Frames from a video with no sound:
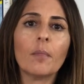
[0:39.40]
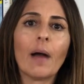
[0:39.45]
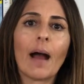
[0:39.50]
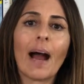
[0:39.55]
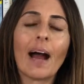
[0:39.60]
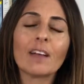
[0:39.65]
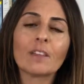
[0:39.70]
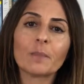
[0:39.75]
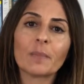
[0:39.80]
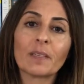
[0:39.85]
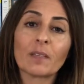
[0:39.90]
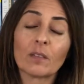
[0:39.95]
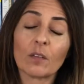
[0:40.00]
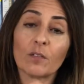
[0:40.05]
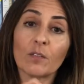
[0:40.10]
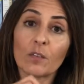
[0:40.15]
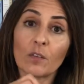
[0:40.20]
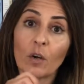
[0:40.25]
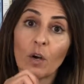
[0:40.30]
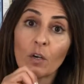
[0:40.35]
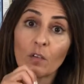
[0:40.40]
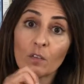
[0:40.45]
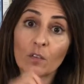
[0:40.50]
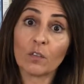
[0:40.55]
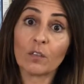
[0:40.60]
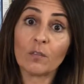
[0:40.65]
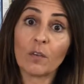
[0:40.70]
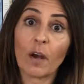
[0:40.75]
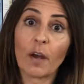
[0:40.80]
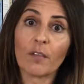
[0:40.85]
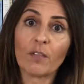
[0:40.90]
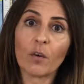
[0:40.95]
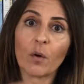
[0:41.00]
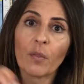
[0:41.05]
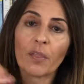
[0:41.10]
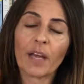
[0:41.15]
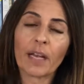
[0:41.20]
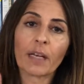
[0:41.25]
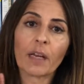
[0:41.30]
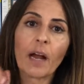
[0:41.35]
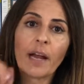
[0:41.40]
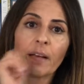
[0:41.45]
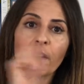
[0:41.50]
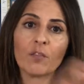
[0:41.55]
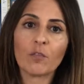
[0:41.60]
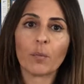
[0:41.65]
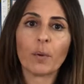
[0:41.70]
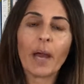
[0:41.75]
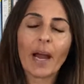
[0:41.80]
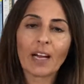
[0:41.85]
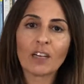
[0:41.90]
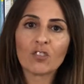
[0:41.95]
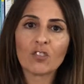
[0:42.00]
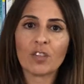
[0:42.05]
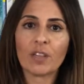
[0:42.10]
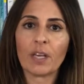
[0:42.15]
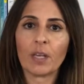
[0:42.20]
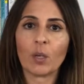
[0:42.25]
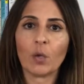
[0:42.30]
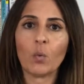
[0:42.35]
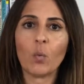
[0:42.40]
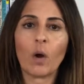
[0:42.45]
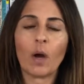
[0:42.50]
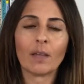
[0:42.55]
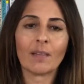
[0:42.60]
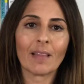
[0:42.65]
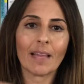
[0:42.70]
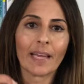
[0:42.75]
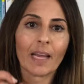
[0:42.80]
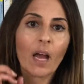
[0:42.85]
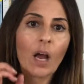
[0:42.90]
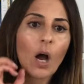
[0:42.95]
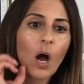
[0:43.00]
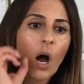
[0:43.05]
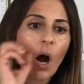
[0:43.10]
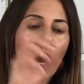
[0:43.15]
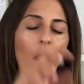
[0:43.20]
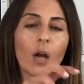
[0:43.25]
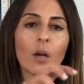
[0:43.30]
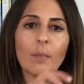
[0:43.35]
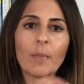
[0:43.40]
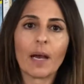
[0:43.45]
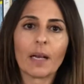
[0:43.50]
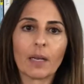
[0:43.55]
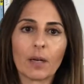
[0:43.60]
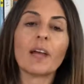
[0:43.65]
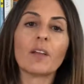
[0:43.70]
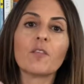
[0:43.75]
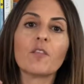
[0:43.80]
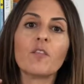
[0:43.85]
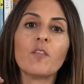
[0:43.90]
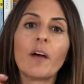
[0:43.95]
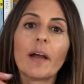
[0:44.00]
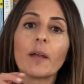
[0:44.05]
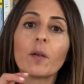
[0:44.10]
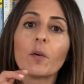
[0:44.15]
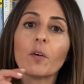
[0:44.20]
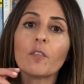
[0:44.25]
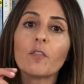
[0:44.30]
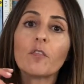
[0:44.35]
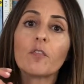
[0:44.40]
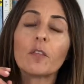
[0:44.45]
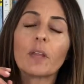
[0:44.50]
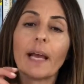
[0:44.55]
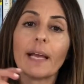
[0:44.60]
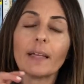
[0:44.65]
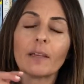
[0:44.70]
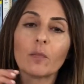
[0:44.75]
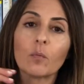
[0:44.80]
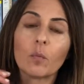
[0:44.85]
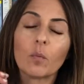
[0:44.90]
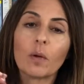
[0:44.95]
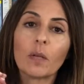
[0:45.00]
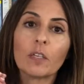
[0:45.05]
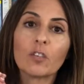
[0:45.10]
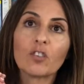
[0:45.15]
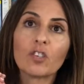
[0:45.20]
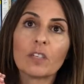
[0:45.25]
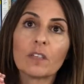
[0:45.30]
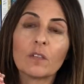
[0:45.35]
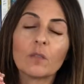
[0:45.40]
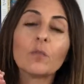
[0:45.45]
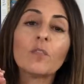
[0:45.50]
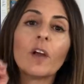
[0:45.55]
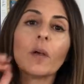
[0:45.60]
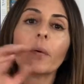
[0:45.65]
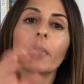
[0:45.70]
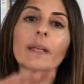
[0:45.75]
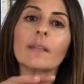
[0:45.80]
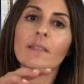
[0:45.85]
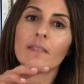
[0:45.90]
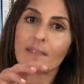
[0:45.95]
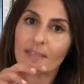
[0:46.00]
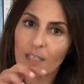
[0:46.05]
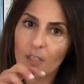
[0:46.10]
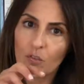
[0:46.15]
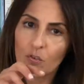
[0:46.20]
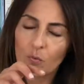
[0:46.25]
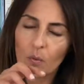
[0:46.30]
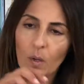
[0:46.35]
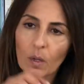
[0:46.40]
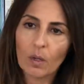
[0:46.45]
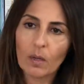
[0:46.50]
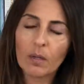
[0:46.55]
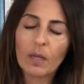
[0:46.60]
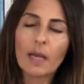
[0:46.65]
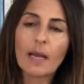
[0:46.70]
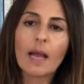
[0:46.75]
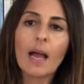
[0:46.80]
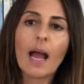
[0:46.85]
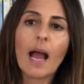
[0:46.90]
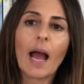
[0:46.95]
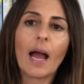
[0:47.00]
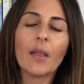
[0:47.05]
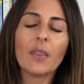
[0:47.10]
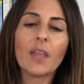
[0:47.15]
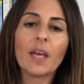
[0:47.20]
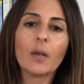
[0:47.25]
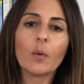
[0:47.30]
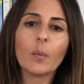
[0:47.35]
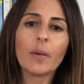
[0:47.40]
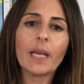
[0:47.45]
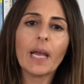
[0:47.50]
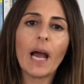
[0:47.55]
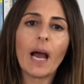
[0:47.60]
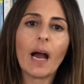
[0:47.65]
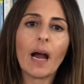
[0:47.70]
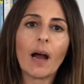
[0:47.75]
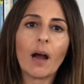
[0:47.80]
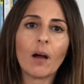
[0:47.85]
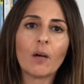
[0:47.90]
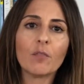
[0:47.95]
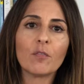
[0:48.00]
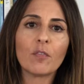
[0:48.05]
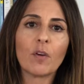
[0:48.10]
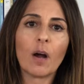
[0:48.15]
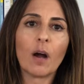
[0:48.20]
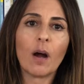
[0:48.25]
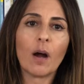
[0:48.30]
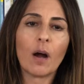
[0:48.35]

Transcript: aspects of our survival, that kind of reaction that you want, like automatic, that fight or flight, which is very instinctual. And then we have